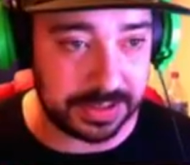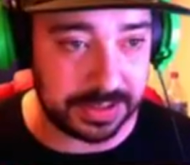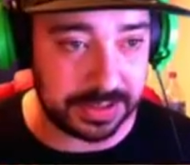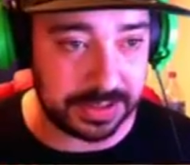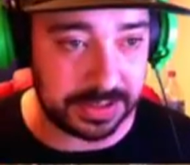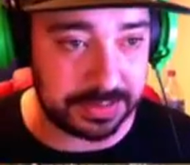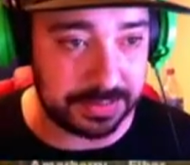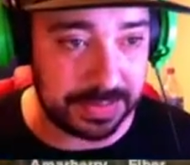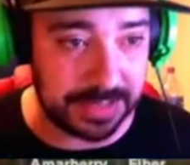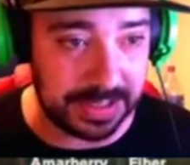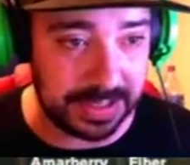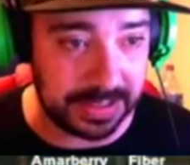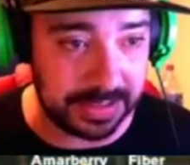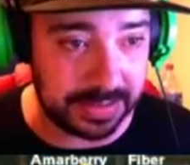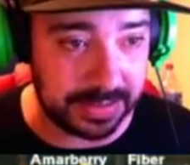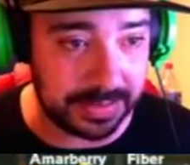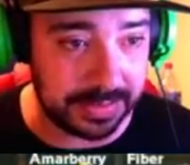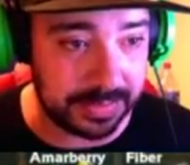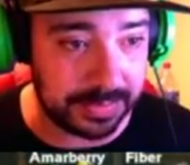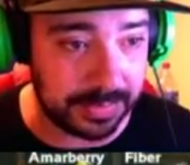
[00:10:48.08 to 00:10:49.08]
which does
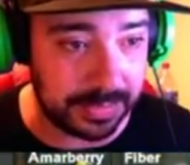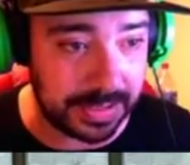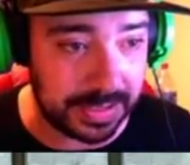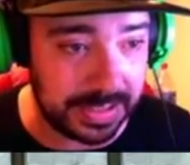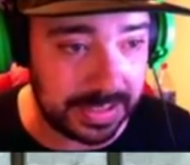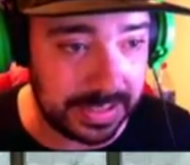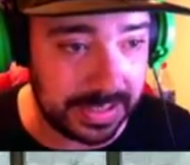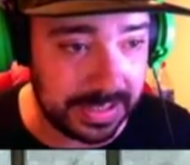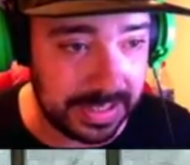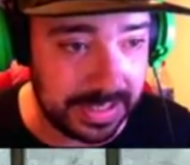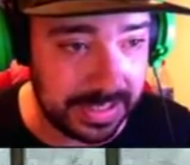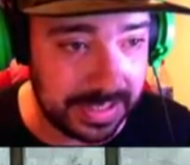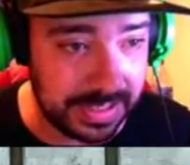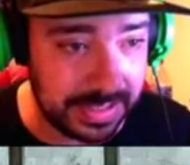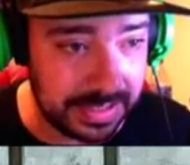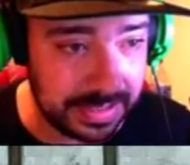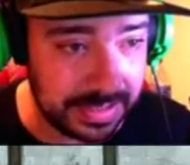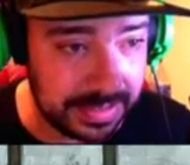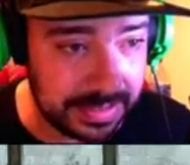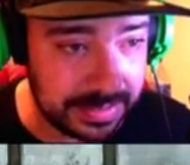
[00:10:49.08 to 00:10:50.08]
mean we're a
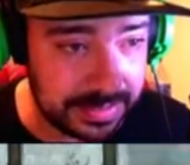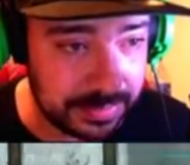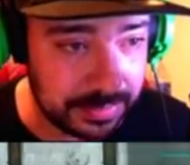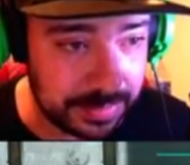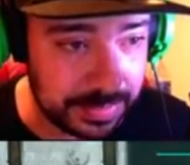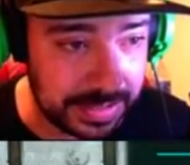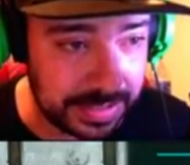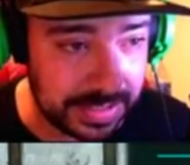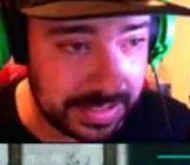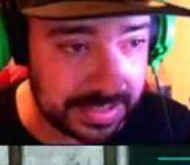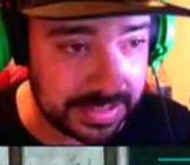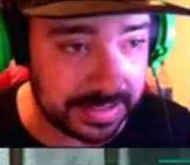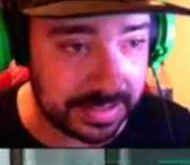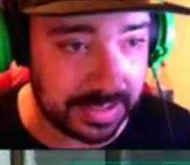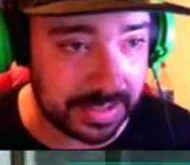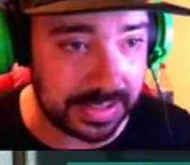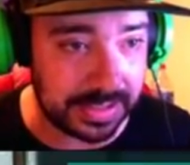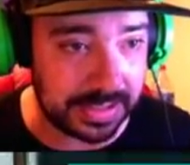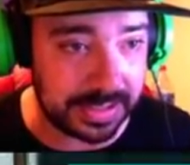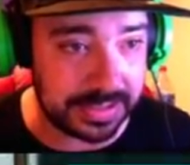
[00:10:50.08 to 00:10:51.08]
little bit
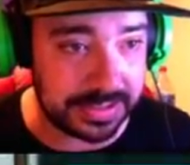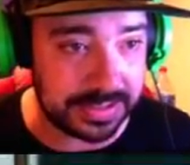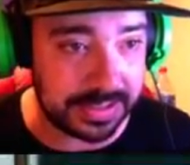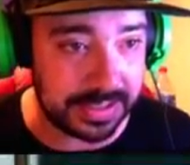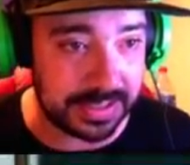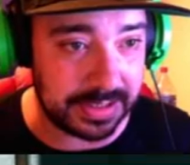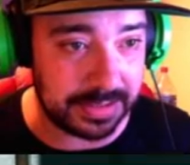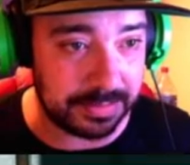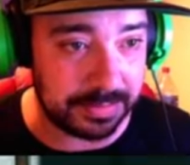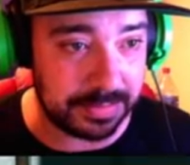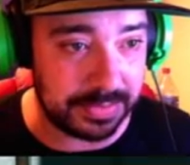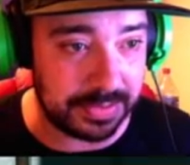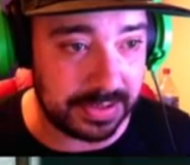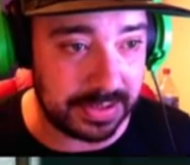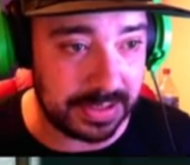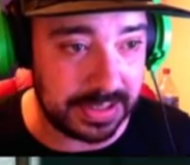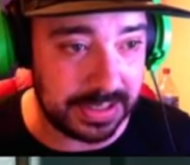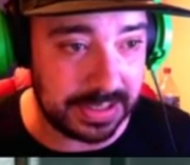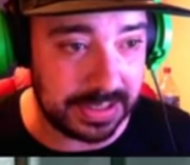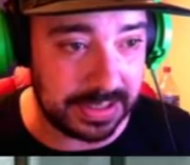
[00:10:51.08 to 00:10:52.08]
less likely to get
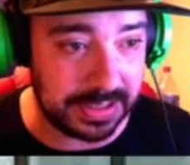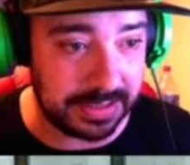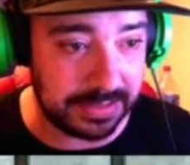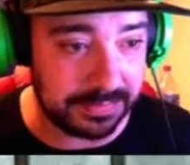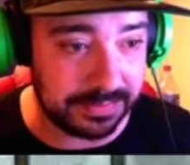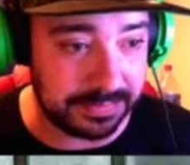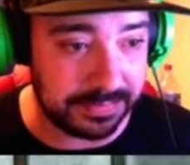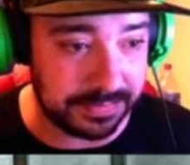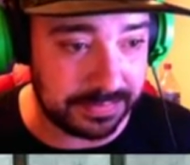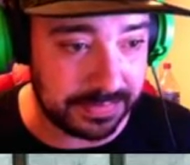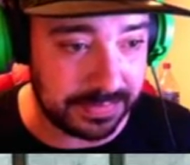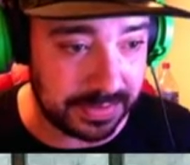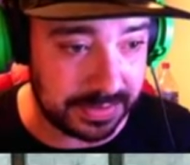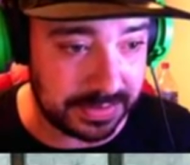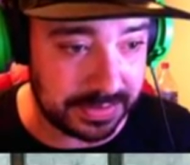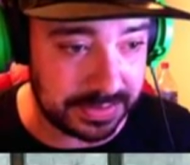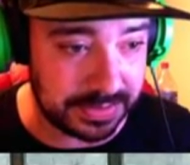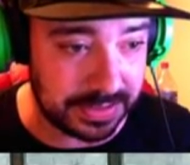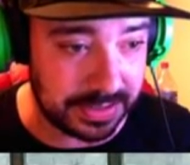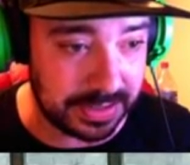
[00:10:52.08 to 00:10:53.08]
completely
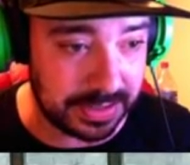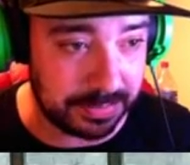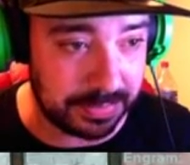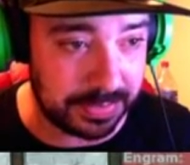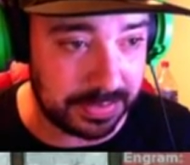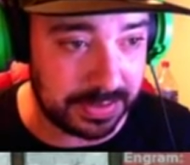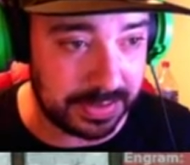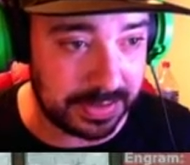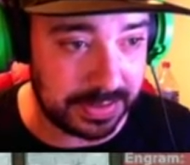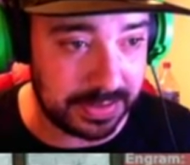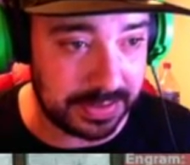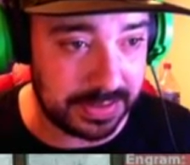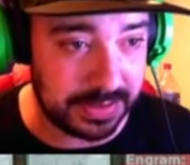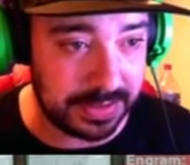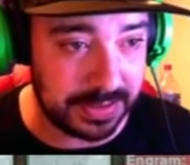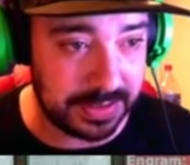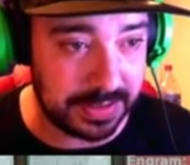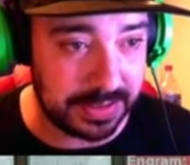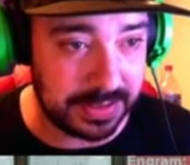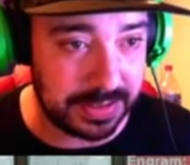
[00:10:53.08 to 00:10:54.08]
fucked up.
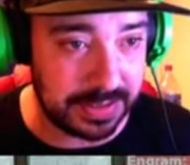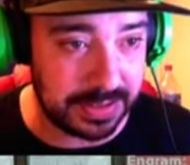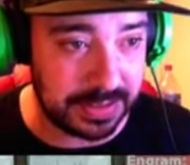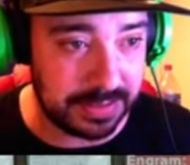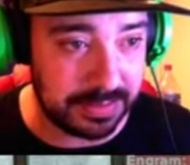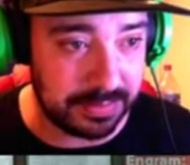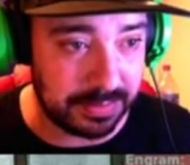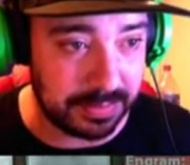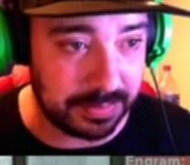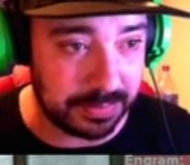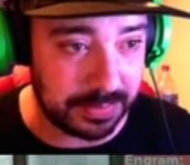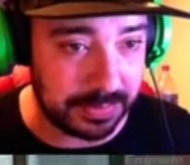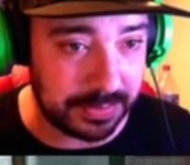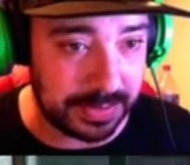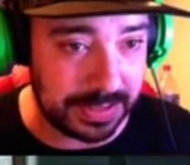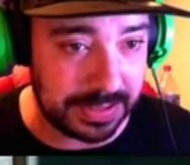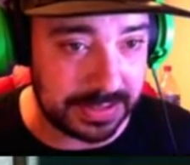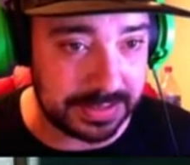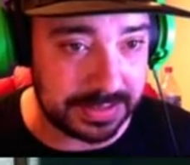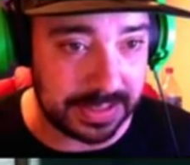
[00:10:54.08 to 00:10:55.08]
Right,
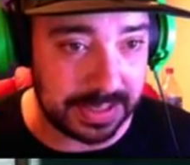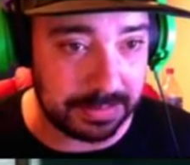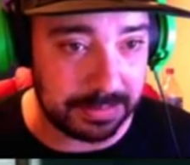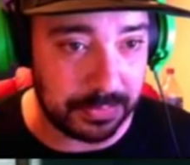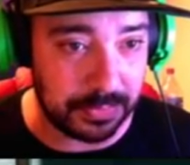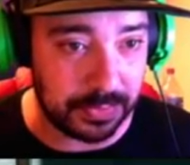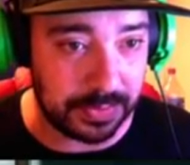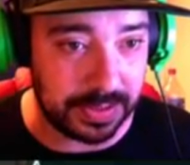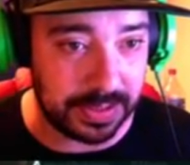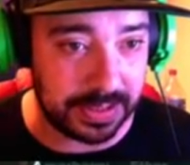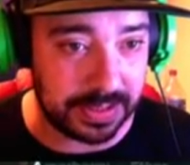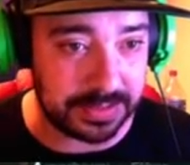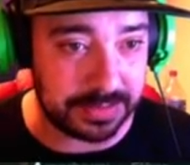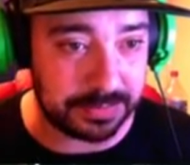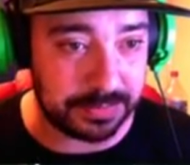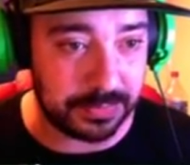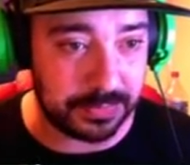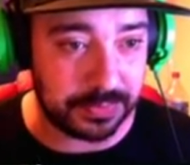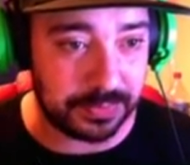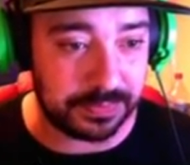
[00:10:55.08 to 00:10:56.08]
what do I need to get more of
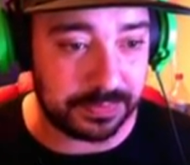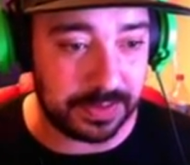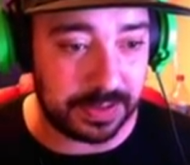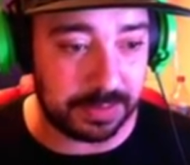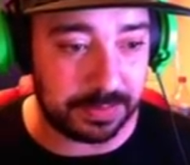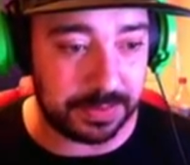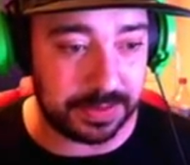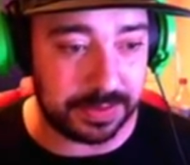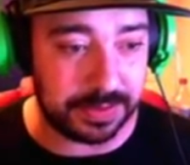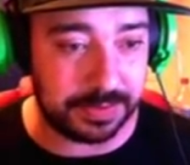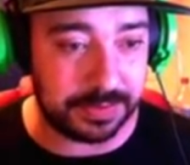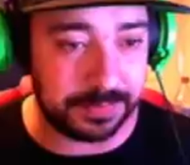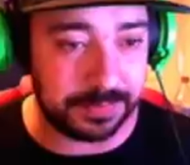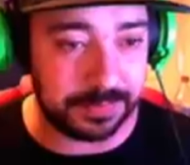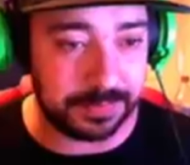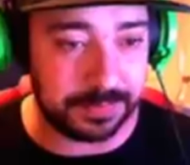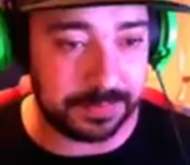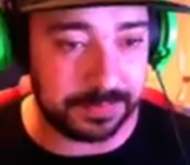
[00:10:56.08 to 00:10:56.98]
that? Some more fibre.